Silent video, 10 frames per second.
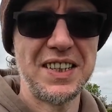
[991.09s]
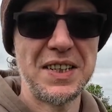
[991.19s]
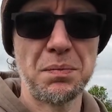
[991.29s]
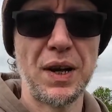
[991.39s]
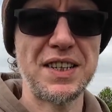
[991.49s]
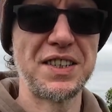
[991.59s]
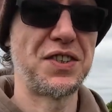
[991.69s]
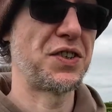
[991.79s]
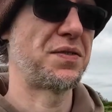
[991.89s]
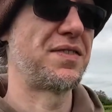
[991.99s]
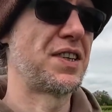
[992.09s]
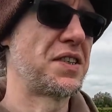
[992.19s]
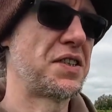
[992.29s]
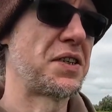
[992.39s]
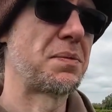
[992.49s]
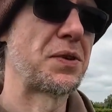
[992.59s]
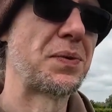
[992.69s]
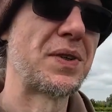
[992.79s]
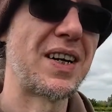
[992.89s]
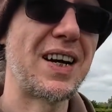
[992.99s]
This place is just phenomenal,
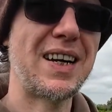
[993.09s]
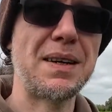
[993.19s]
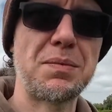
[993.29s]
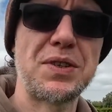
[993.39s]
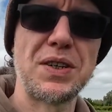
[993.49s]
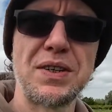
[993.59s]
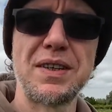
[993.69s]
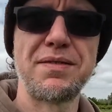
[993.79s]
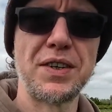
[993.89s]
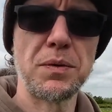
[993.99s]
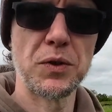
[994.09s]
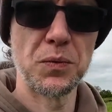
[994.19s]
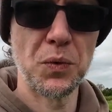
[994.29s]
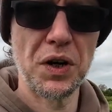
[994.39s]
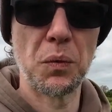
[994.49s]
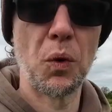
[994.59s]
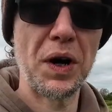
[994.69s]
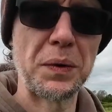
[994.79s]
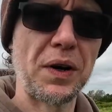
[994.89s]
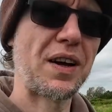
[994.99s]
absolutely phenomenal. What a
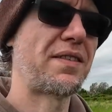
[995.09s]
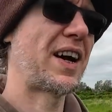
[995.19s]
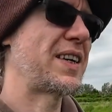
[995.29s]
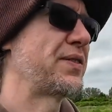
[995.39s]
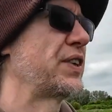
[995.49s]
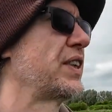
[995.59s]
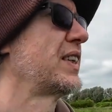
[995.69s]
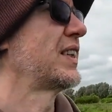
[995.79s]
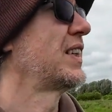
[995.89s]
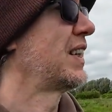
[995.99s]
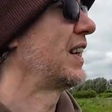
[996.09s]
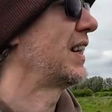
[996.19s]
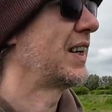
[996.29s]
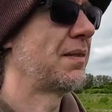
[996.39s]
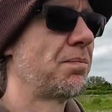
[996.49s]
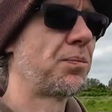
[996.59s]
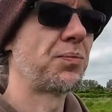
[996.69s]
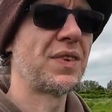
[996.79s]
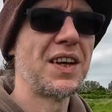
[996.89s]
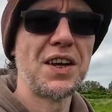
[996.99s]
wildlife haven.
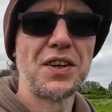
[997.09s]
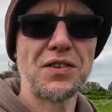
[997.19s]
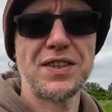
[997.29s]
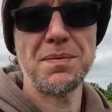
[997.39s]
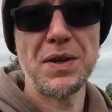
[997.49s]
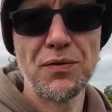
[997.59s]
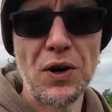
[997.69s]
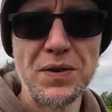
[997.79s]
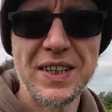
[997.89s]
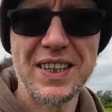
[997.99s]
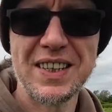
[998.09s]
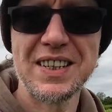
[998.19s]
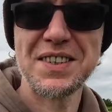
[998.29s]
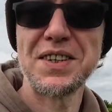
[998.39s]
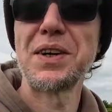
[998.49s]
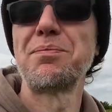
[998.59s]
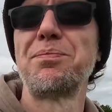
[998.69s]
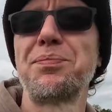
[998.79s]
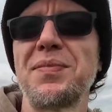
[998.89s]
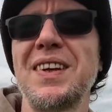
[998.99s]
Not seen me roe deer this time,
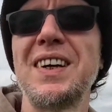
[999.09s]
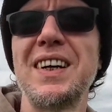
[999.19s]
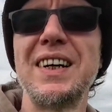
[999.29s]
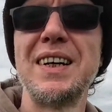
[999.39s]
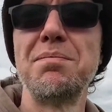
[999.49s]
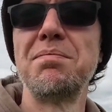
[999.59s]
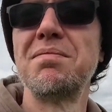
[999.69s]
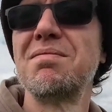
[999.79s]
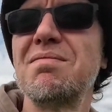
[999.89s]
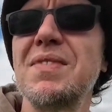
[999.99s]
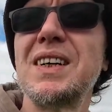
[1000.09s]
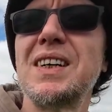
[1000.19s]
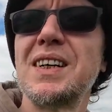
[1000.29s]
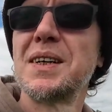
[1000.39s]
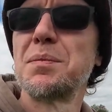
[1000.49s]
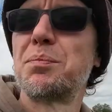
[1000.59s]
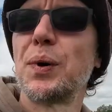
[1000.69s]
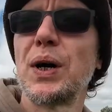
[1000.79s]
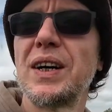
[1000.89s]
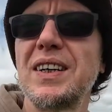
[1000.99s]

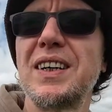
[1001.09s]
but